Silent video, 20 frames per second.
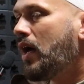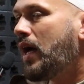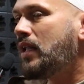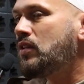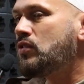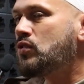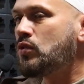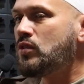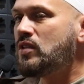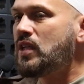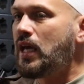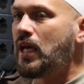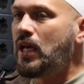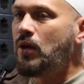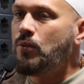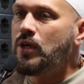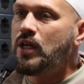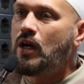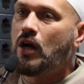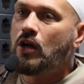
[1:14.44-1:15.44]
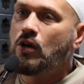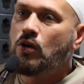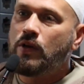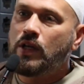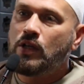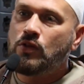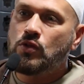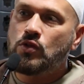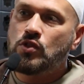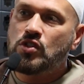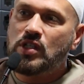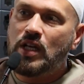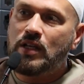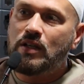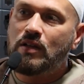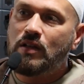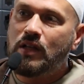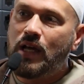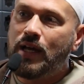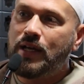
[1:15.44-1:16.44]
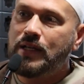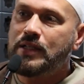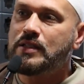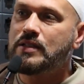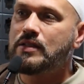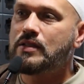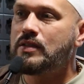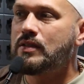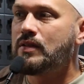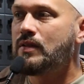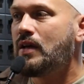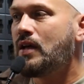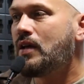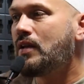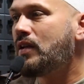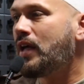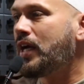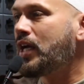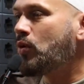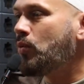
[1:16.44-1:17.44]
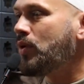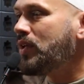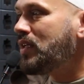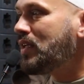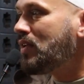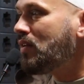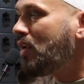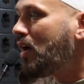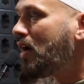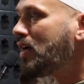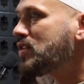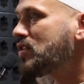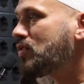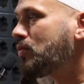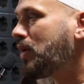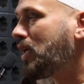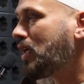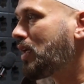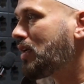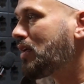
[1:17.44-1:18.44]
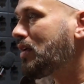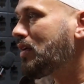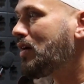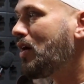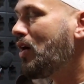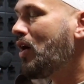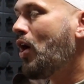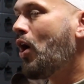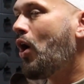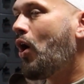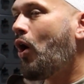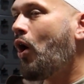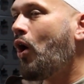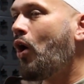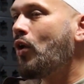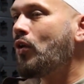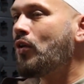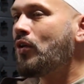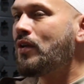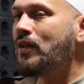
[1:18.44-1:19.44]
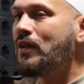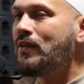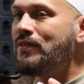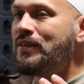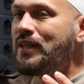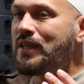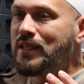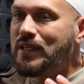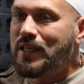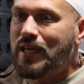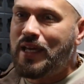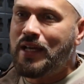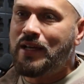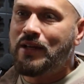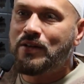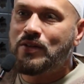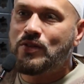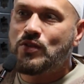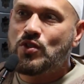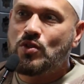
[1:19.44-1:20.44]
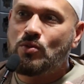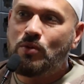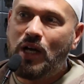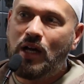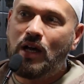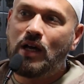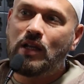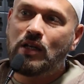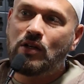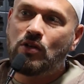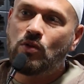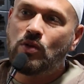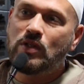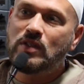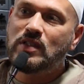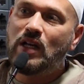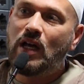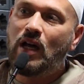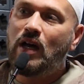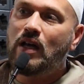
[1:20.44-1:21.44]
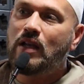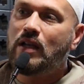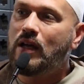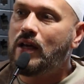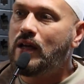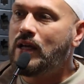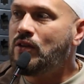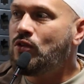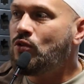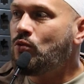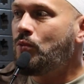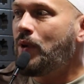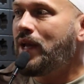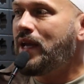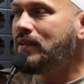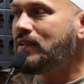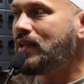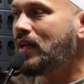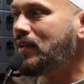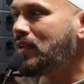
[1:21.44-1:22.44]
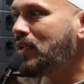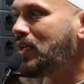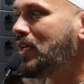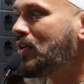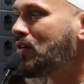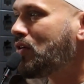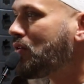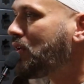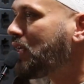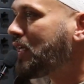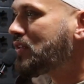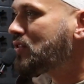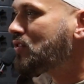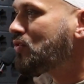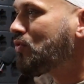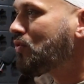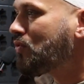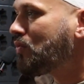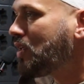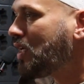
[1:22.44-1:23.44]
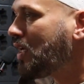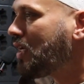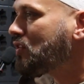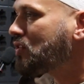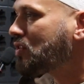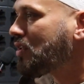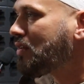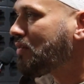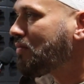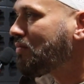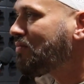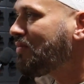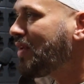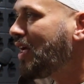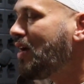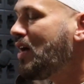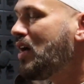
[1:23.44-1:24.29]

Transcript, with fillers: And today we are going to shed a light, like we did last week, on the king subhanahu wa ta'ala and the way that he connects to creation.